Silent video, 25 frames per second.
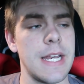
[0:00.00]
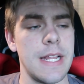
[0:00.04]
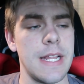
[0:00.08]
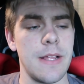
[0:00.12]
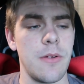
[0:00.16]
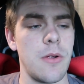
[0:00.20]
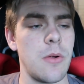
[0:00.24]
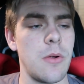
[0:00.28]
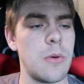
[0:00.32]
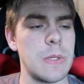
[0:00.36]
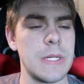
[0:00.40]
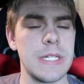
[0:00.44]
And
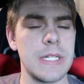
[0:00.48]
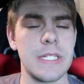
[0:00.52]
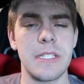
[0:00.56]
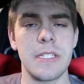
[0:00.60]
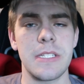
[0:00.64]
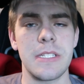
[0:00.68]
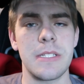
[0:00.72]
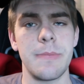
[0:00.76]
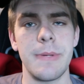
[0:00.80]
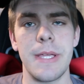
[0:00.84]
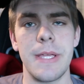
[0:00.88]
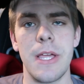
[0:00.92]
now I want it
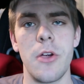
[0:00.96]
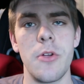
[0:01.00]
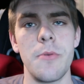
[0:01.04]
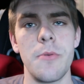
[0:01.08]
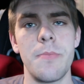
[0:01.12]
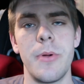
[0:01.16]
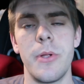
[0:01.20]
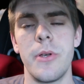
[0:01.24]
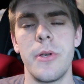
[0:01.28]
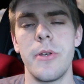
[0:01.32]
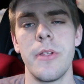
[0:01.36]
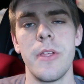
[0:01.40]
just to be
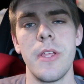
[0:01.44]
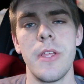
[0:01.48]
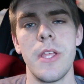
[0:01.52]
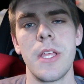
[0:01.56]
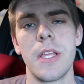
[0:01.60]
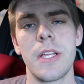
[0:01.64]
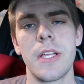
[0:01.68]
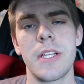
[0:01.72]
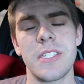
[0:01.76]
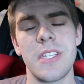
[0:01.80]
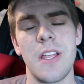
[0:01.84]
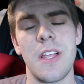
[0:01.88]
open,
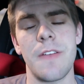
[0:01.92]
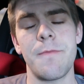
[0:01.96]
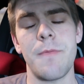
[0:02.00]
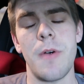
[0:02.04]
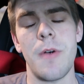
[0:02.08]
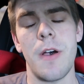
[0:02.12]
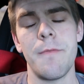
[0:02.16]
because